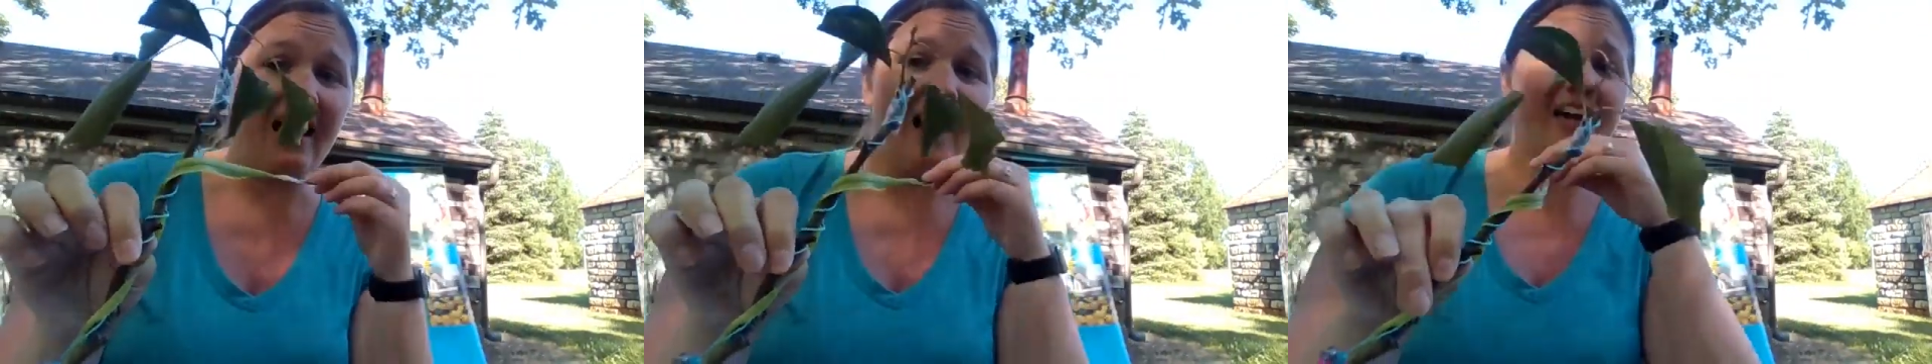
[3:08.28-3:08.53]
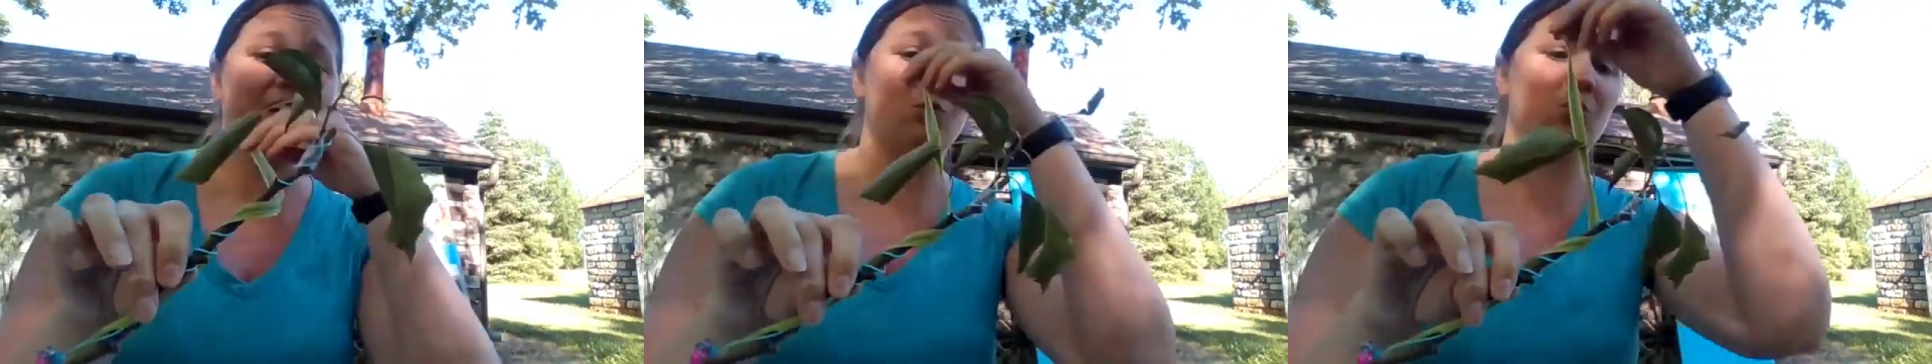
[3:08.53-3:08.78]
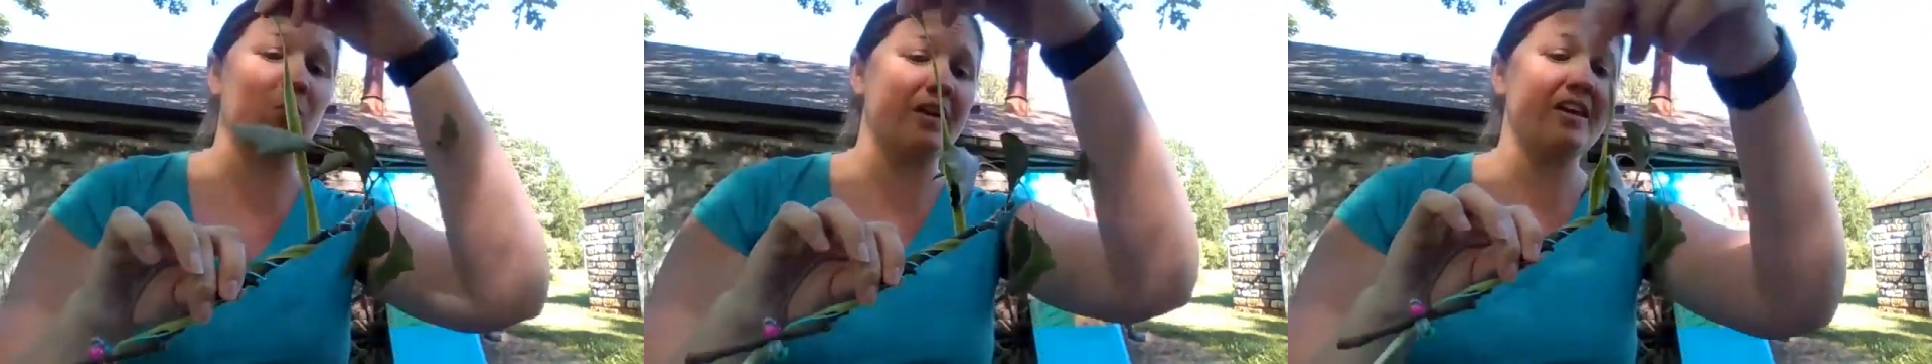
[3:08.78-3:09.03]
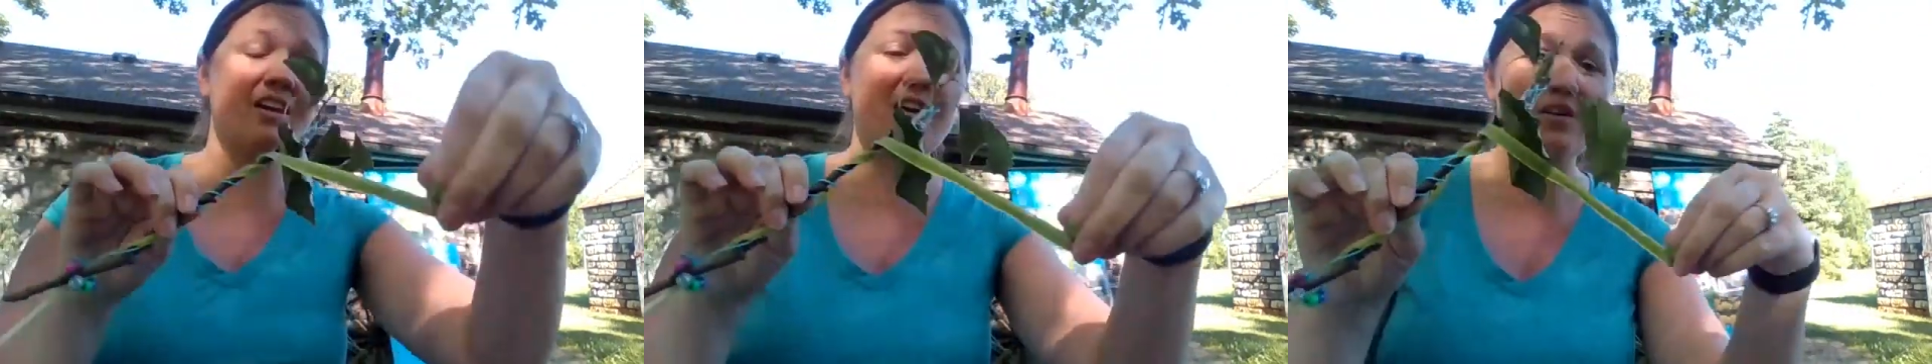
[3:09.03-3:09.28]
I could
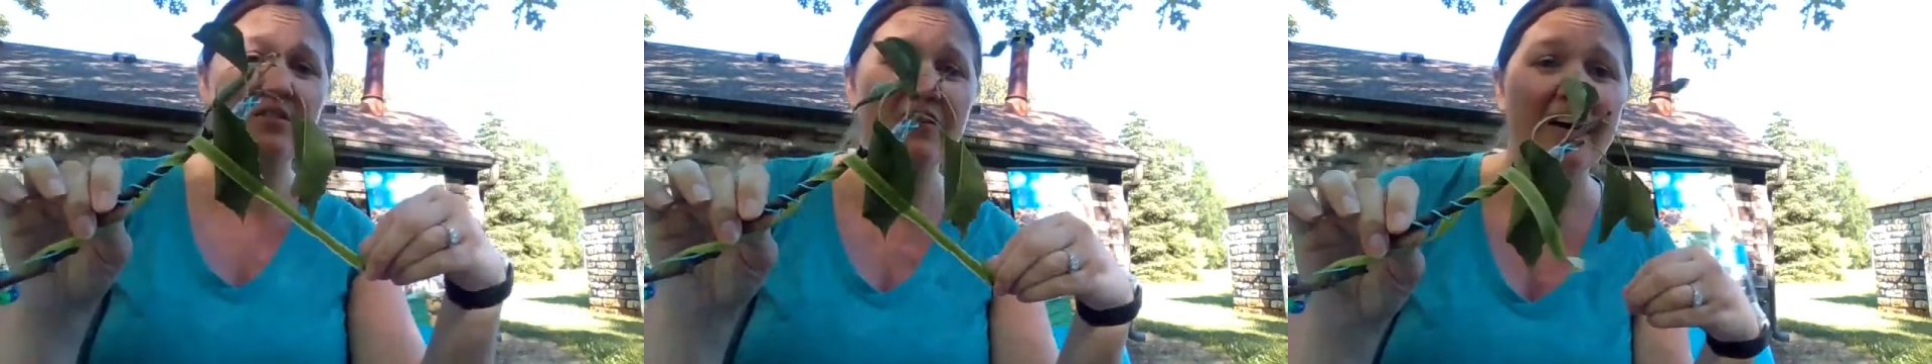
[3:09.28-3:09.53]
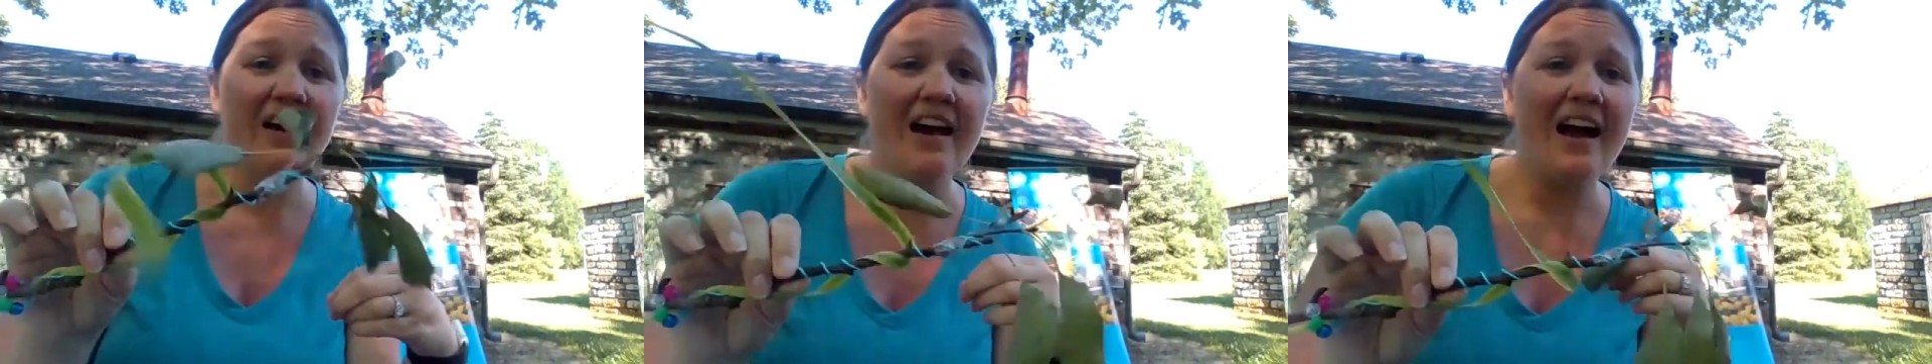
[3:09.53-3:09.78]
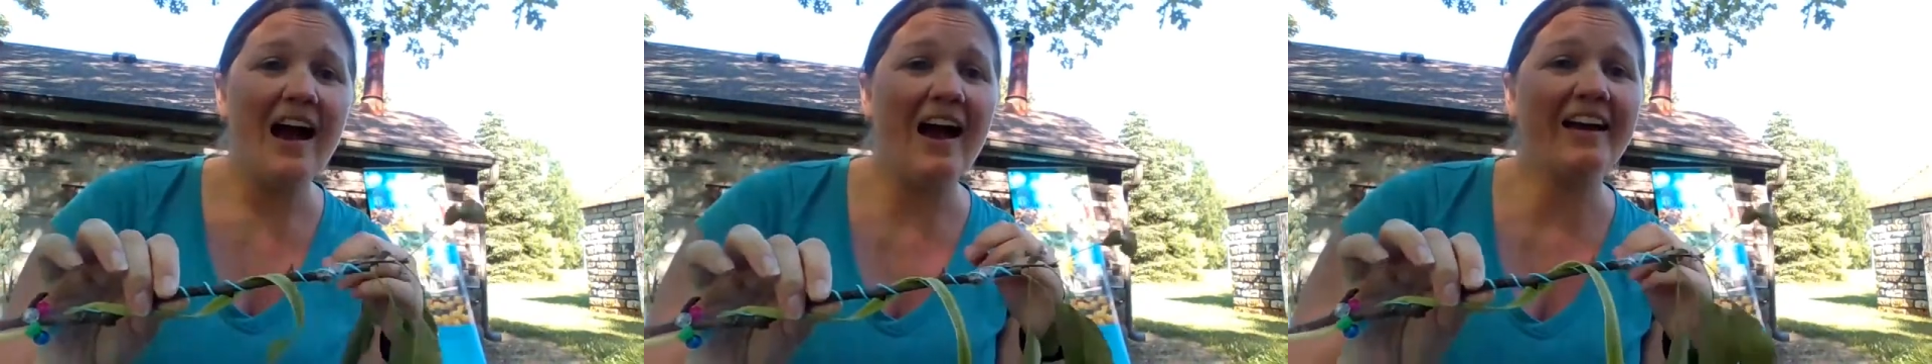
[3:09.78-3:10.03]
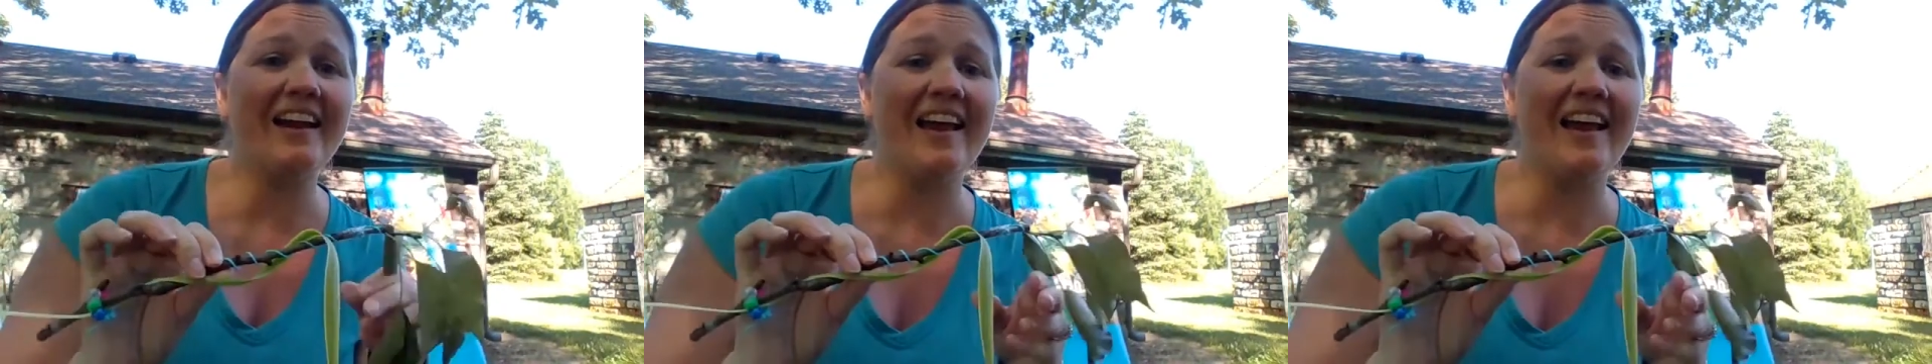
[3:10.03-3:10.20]
weave, I could